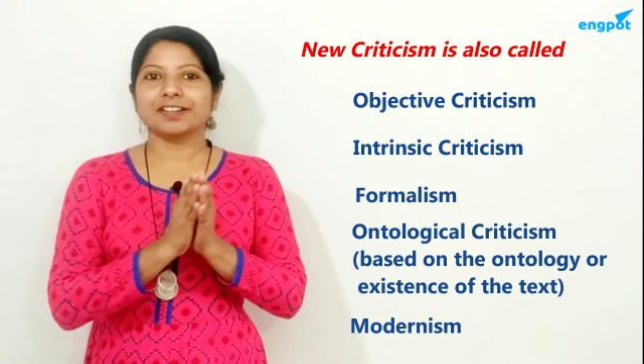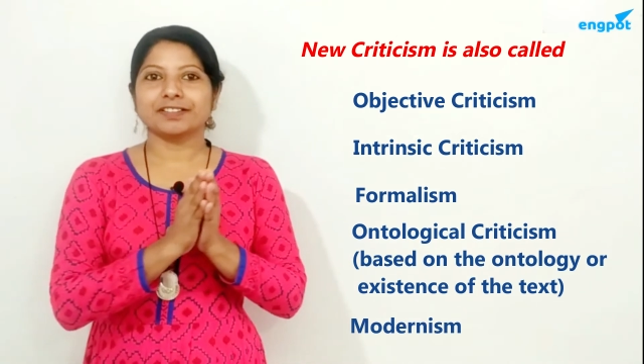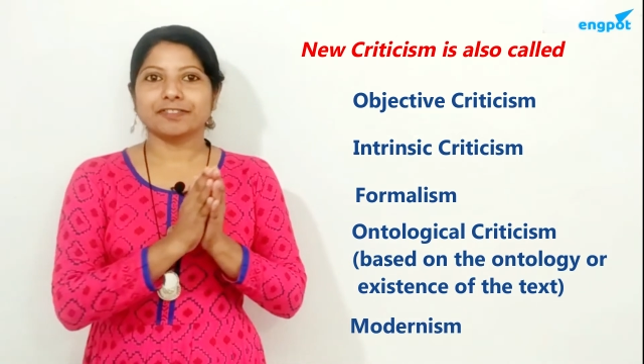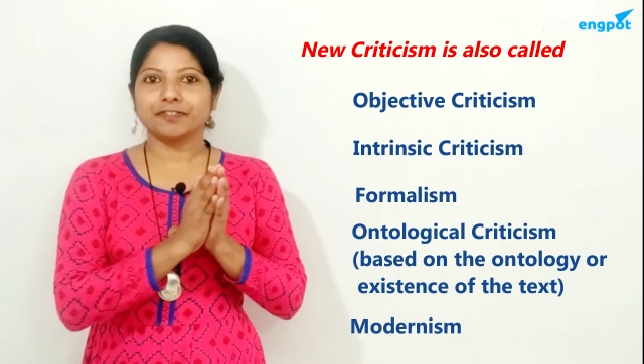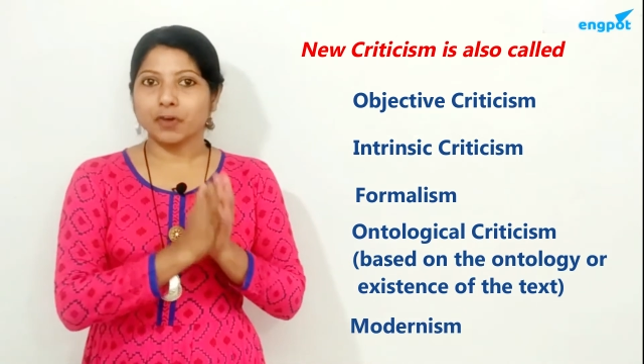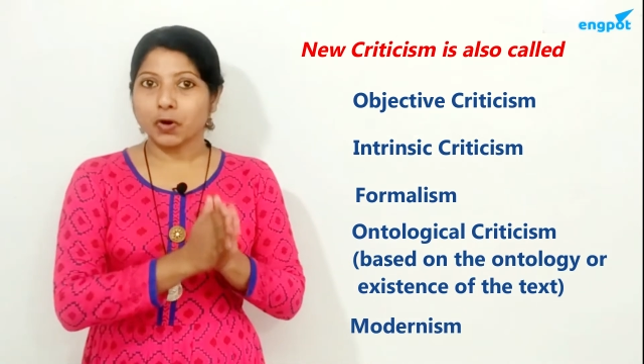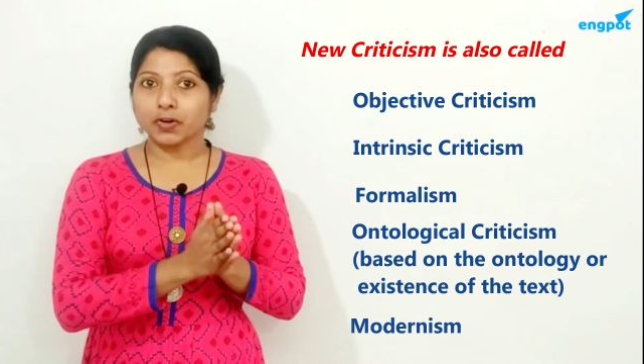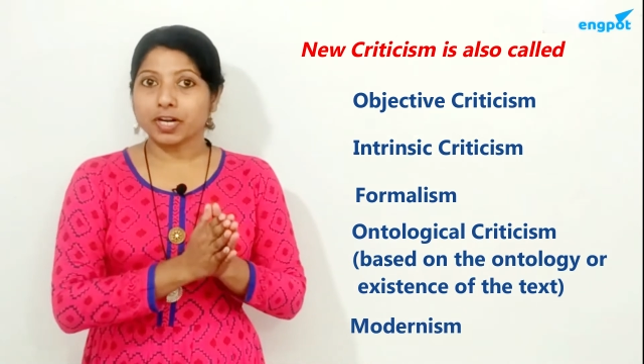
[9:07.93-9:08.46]

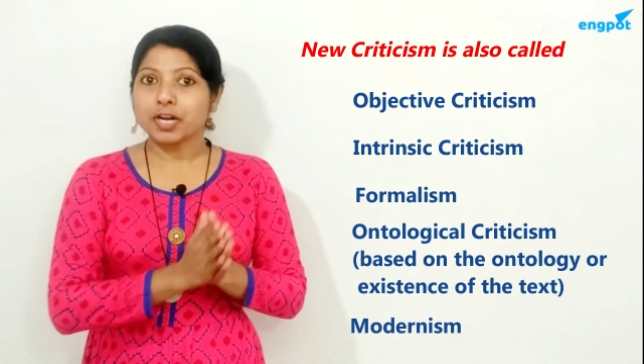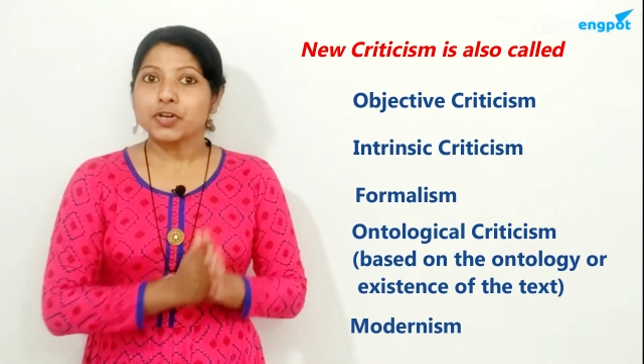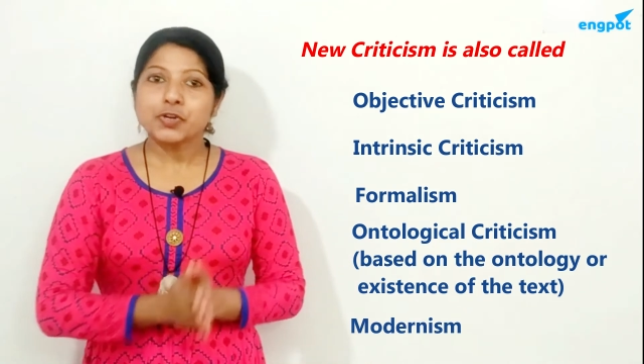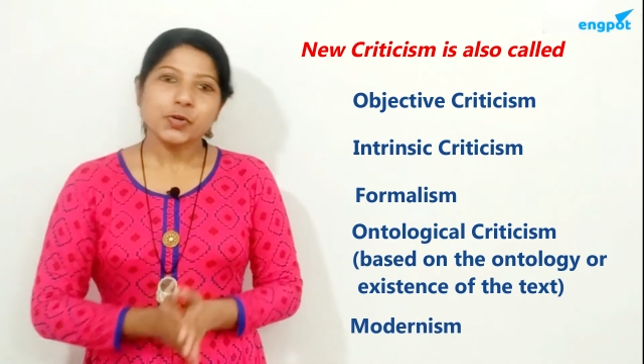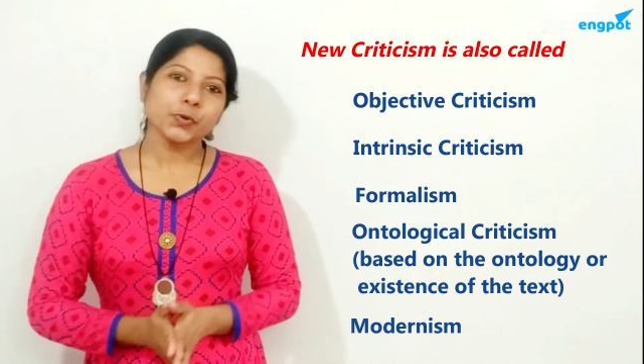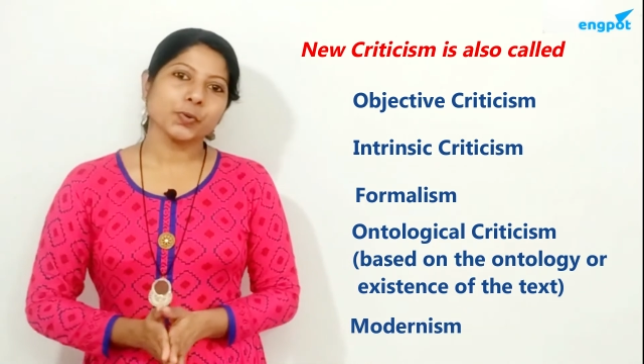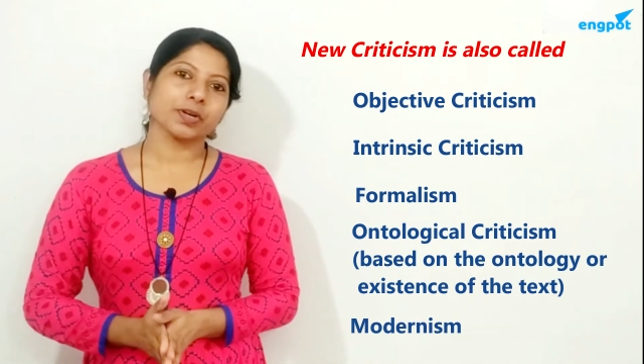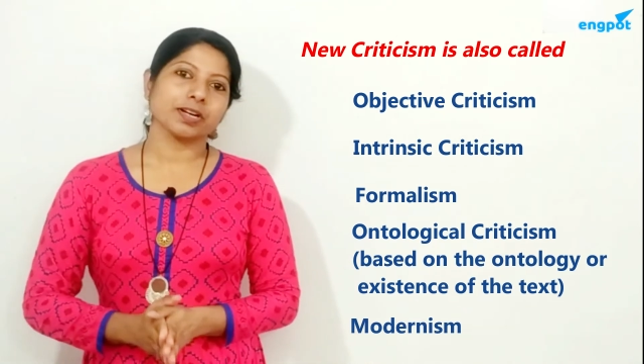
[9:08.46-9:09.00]
for
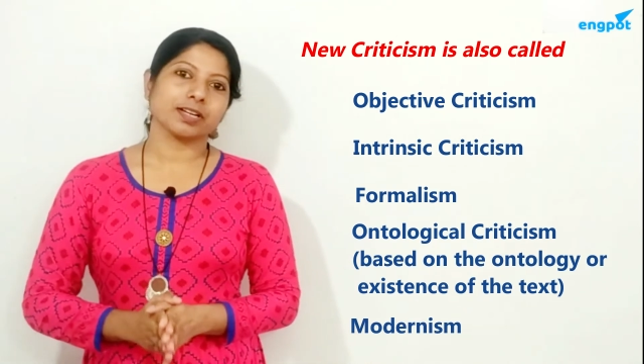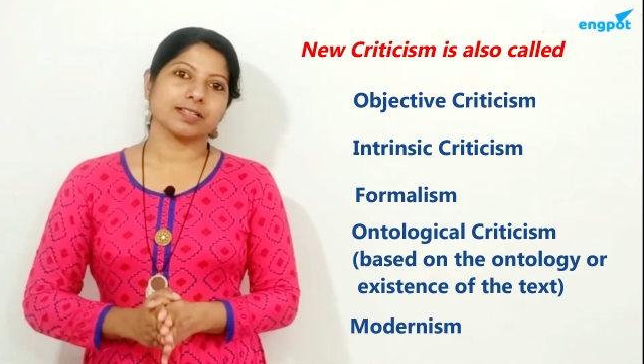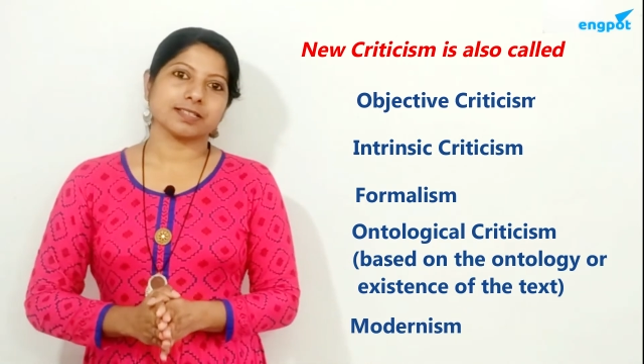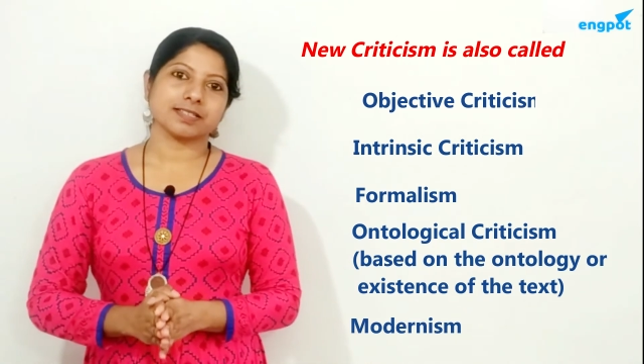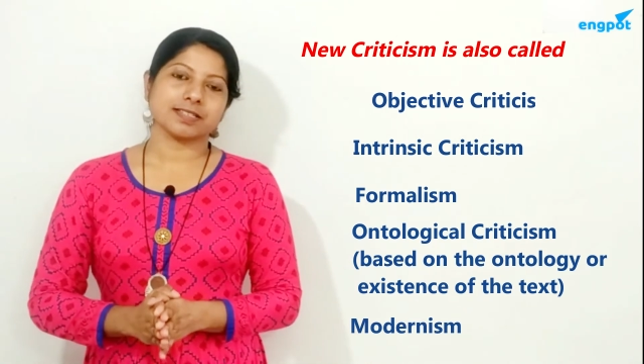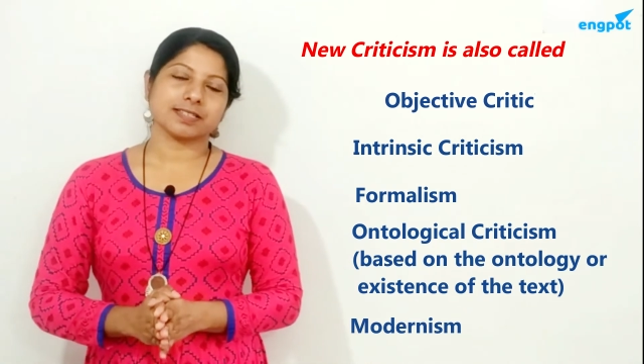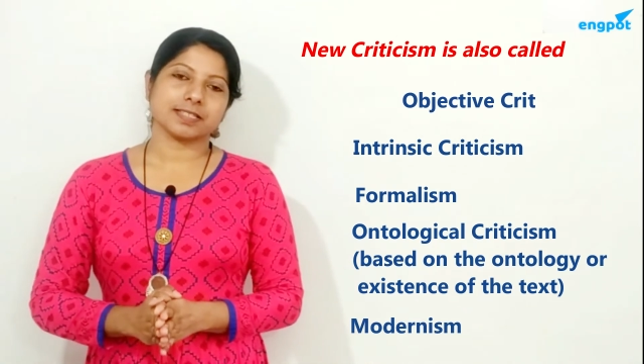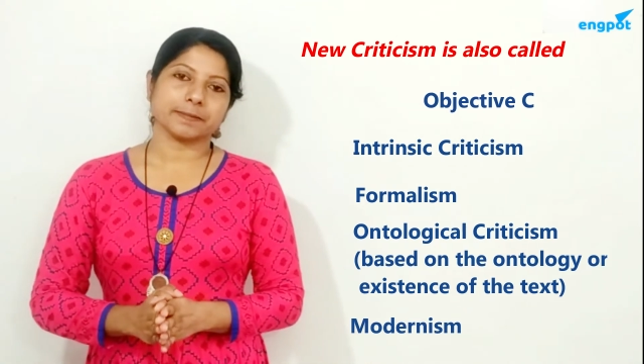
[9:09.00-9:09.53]
new
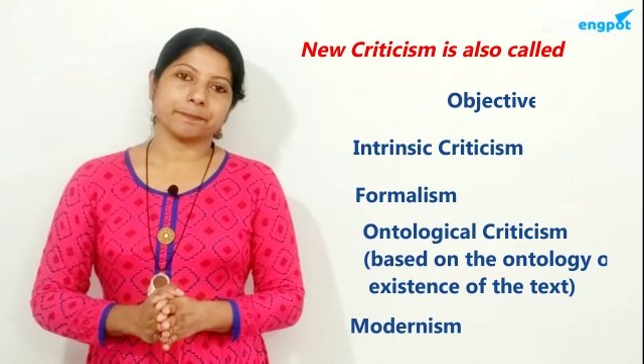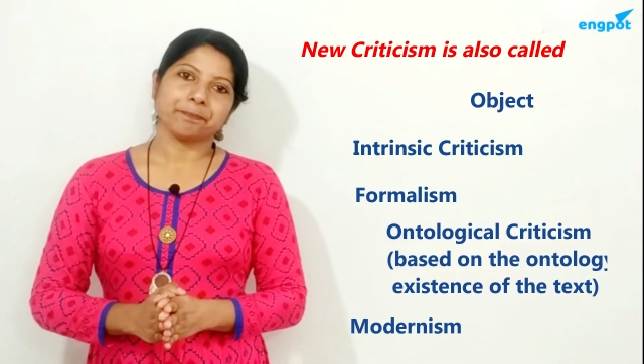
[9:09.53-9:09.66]
criticism.